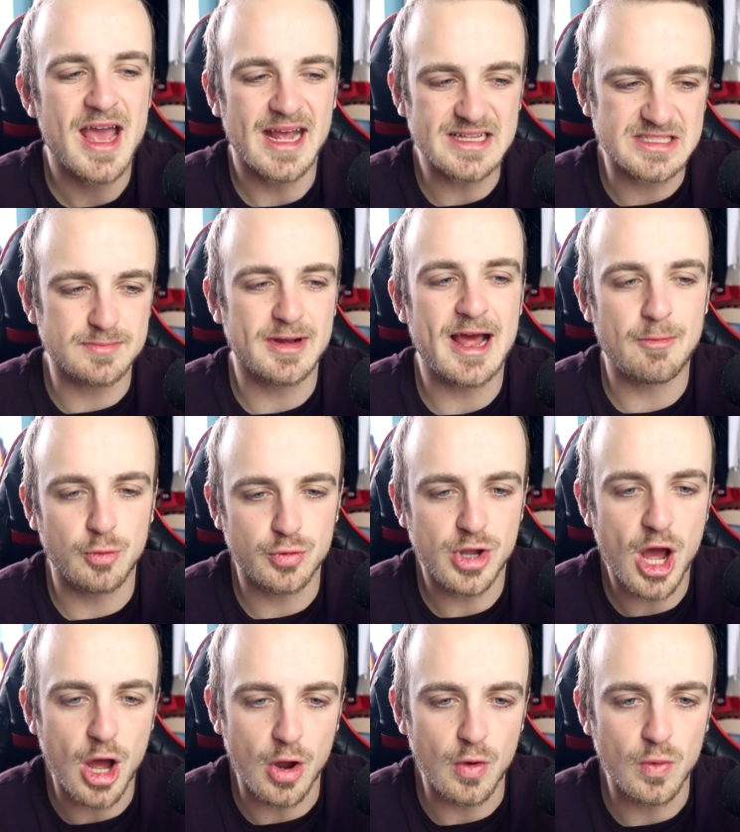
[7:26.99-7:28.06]
Inter Milan will
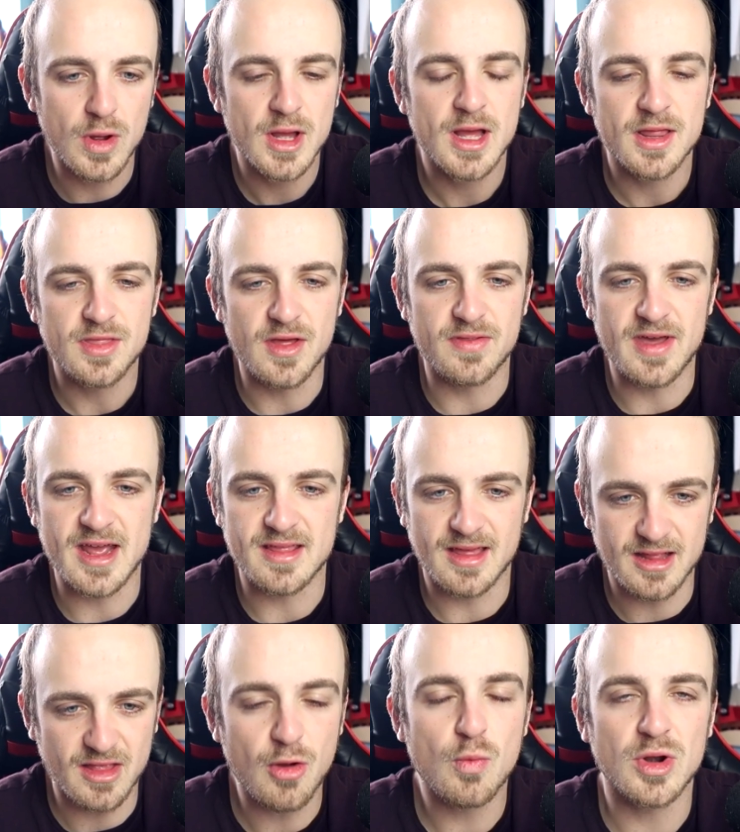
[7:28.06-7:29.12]
know that
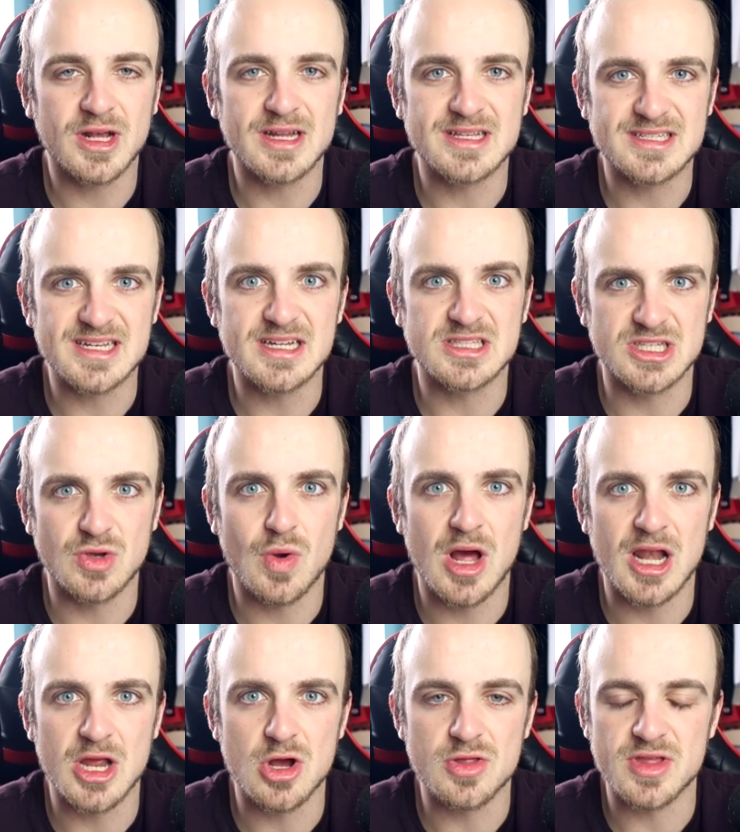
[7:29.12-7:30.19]
they don't want to concede too
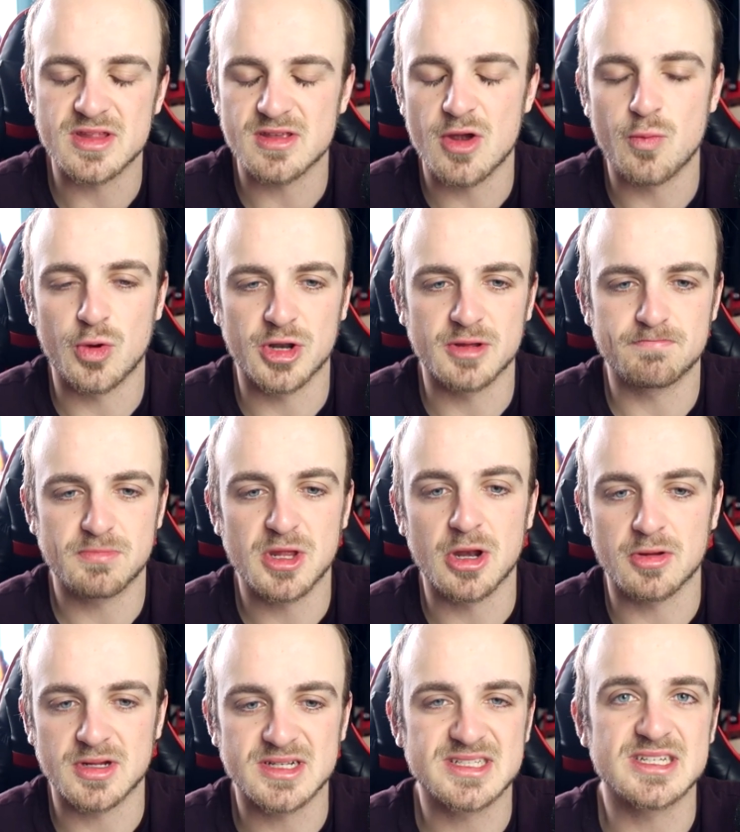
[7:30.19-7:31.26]
early on. They don't want to, you
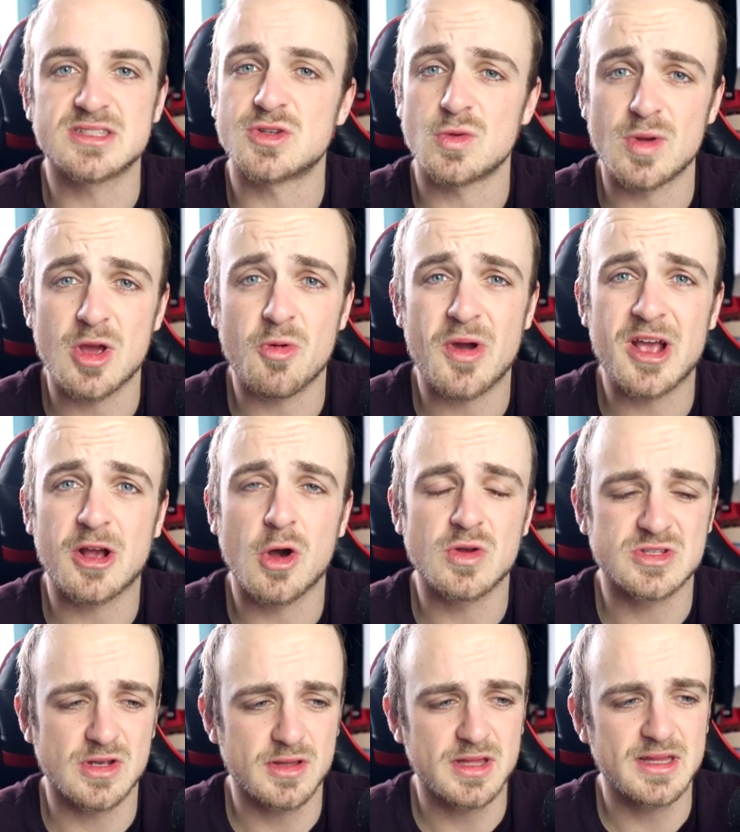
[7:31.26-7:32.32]
know, concede too many away
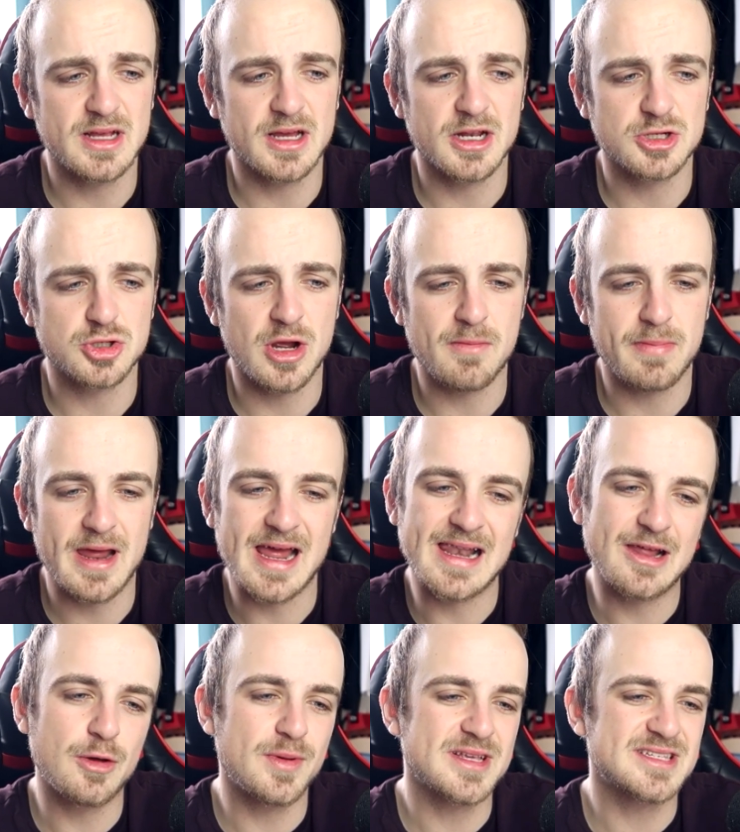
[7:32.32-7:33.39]
goals. So I think they're going to try and play it a
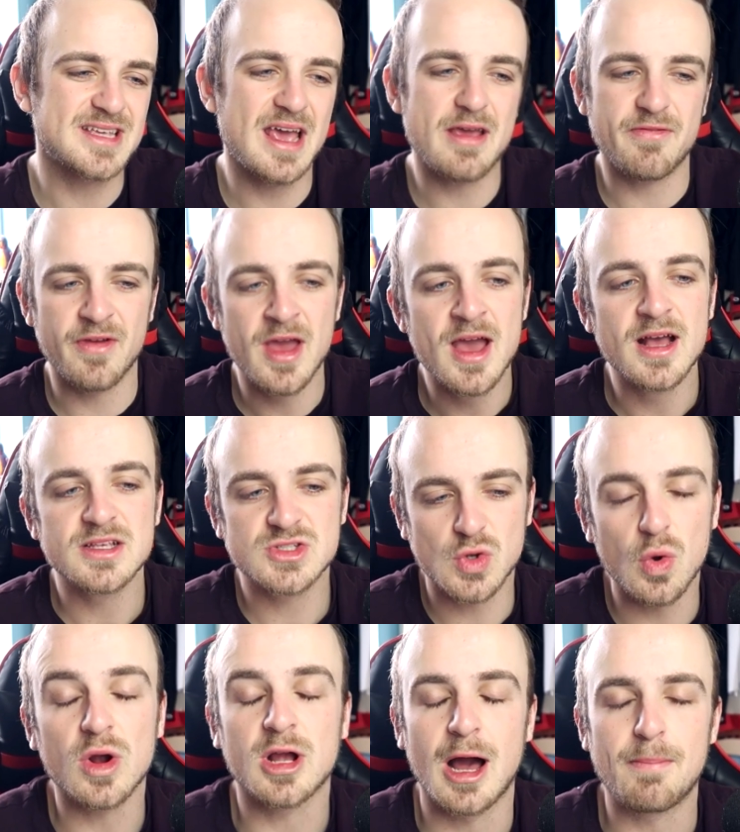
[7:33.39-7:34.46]
little bit safe,
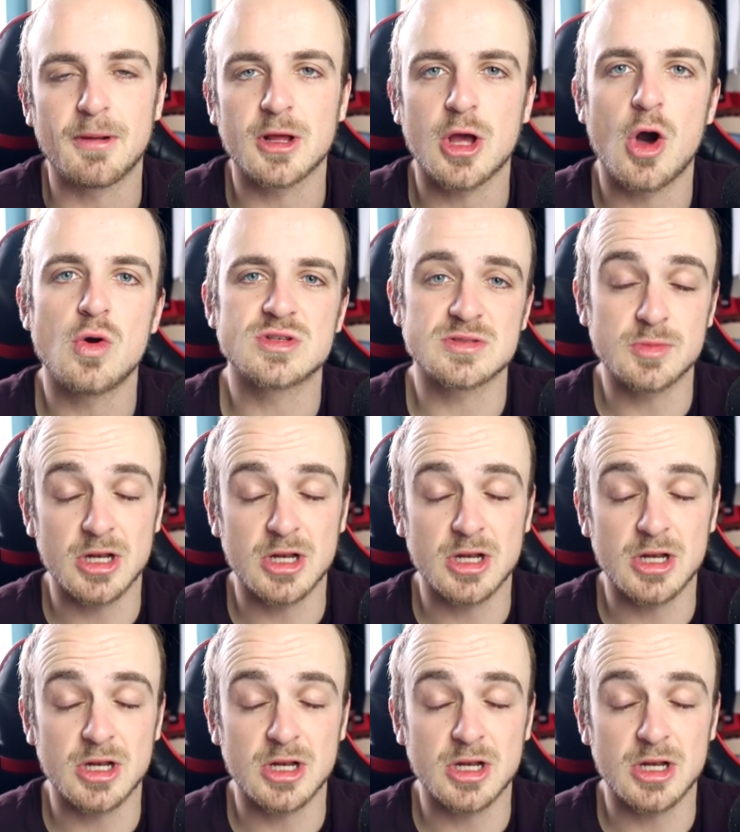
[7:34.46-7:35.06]
score a couple of goals.